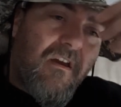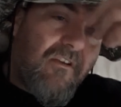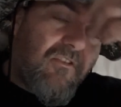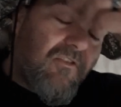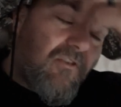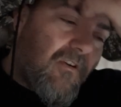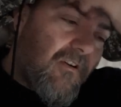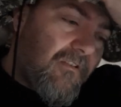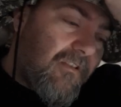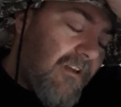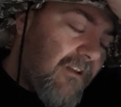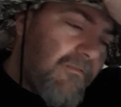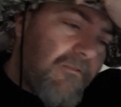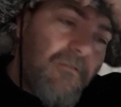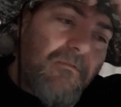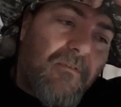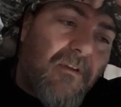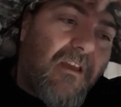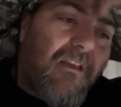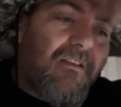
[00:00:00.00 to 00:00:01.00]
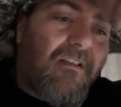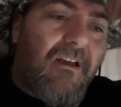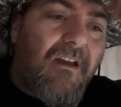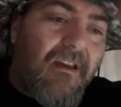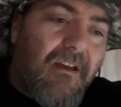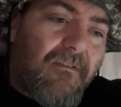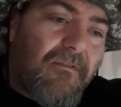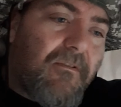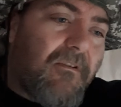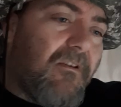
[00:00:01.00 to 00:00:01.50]
truck life or van
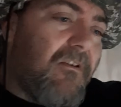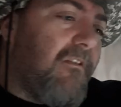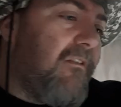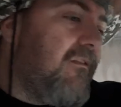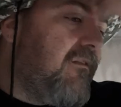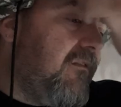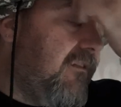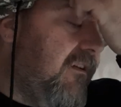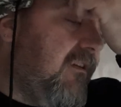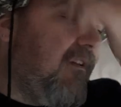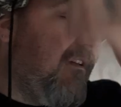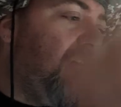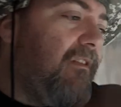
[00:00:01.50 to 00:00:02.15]
life or any